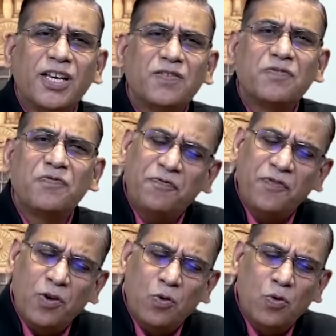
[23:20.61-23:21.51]
gives
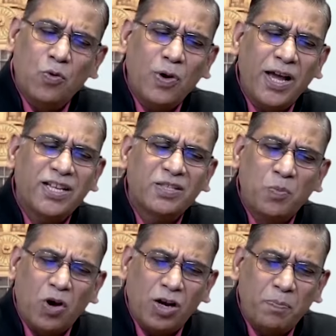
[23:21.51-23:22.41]
few and
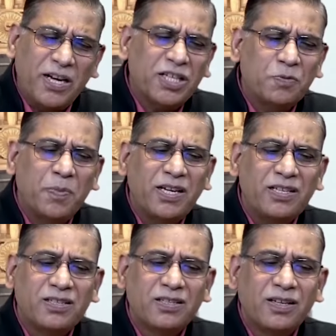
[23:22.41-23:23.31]
small
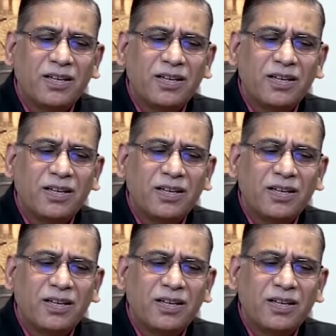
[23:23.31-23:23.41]
punishments.